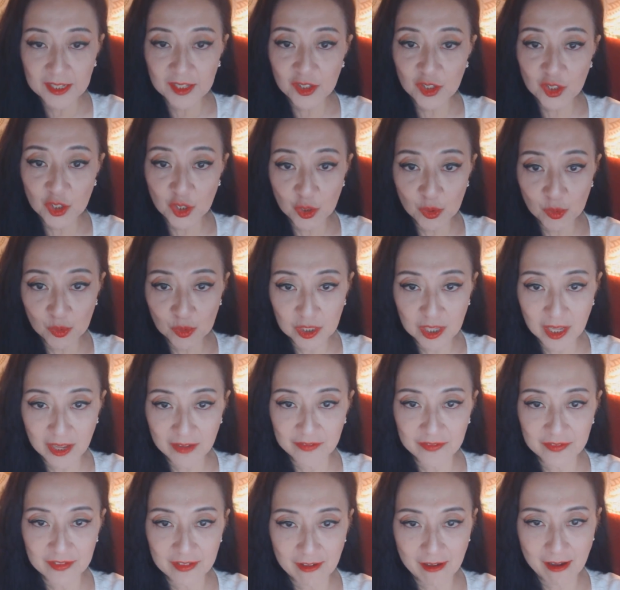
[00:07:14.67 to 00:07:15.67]
New
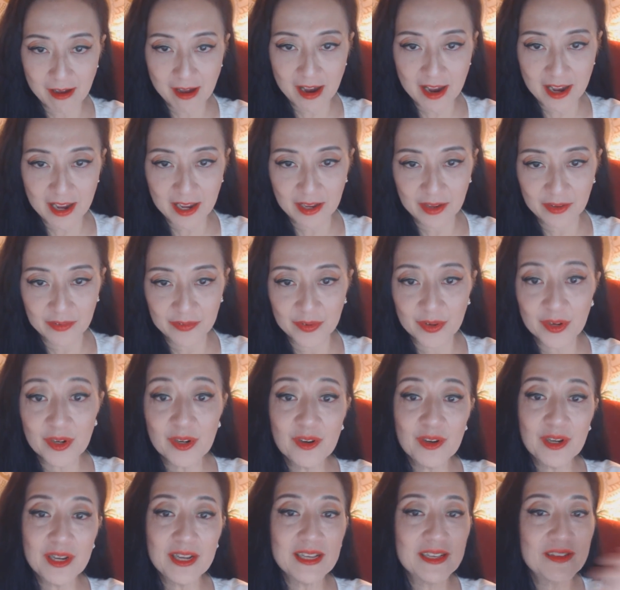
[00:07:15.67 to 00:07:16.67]
love life,
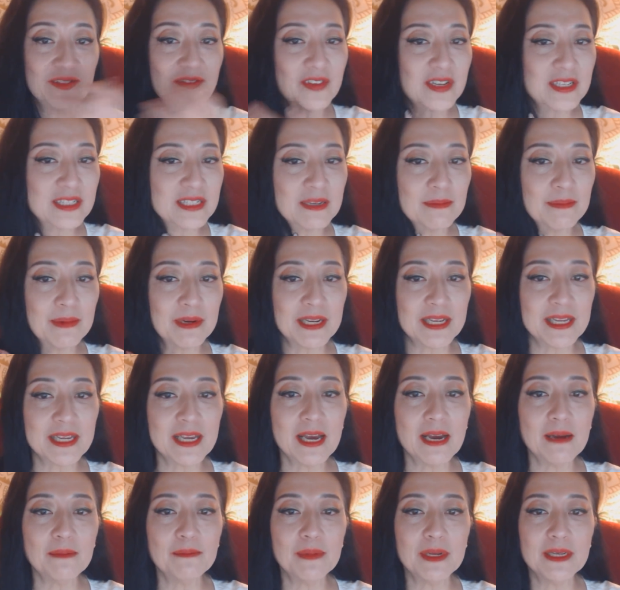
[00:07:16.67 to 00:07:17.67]
if somebody
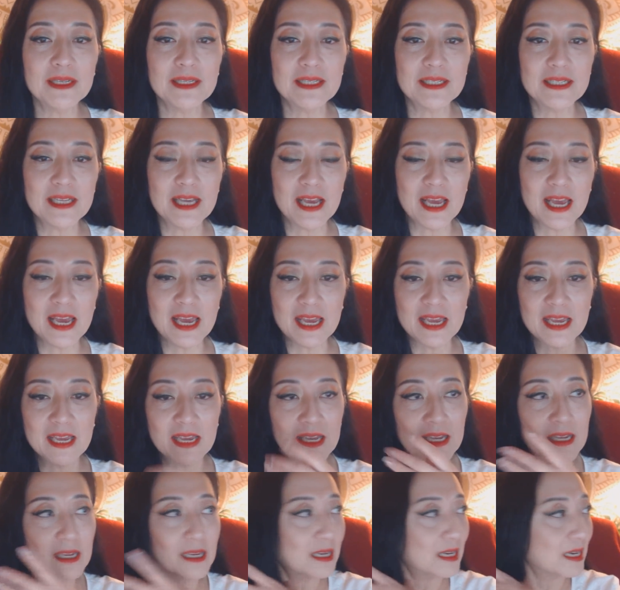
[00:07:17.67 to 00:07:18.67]
come and say,
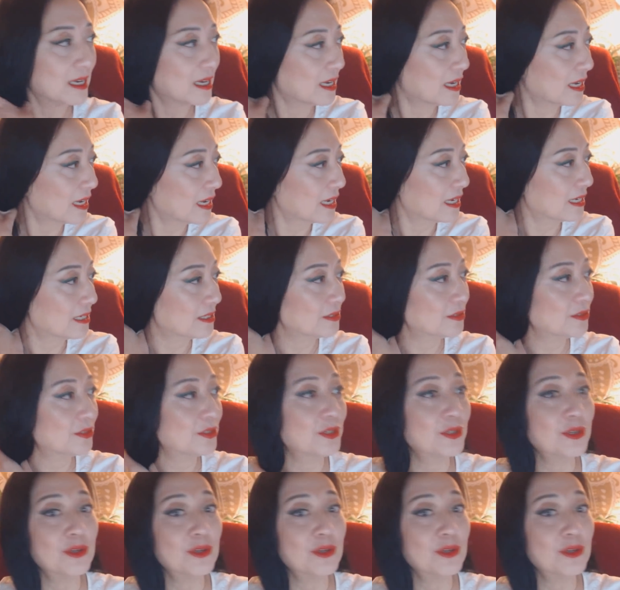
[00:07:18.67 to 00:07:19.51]
I've